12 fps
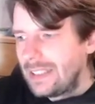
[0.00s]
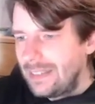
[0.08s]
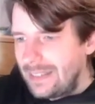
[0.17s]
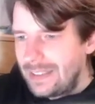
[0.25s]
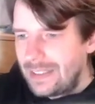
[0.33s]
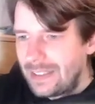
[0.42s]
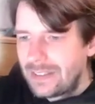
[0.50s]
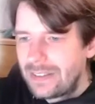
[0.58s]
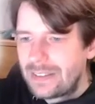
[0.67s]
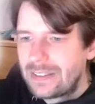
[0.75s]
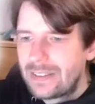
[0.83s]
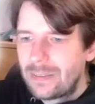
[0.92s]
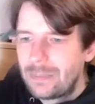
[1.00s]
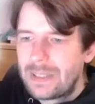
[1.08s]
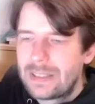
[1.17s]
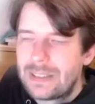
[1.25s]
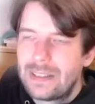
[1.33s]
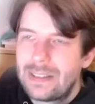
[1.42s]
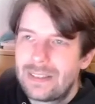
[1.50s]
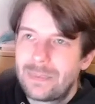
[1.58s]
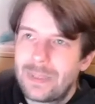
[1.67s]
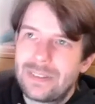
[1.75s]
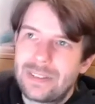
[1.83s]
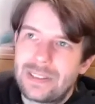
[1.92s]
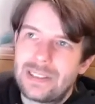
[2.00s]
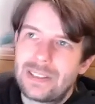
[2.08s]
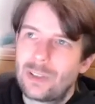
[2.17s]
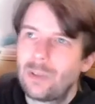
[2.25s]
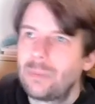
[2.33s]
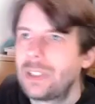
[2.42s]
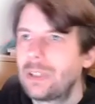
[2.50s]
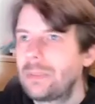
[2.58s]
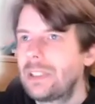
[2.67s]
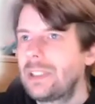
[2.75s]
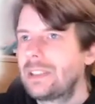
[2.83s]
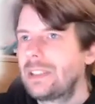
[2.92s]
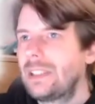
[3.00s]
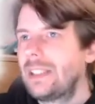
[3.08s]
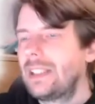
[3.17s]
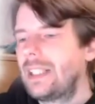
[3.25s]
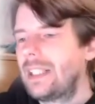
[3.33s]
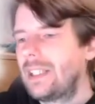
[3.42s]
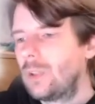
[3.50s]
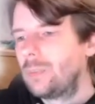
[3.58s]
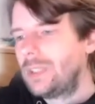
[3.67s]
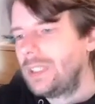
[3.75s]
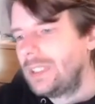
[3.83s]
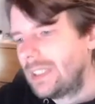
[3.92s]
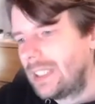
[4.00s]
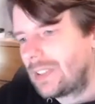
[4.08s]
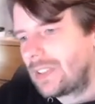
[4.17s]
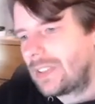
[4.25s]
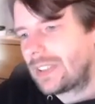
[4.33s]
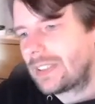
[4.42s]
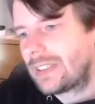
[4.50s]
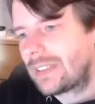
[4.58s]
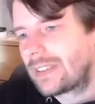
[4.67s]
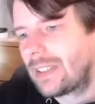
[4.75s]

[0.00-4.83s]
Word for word: SDH signals, but there's basically a compatibility layer how PDH signals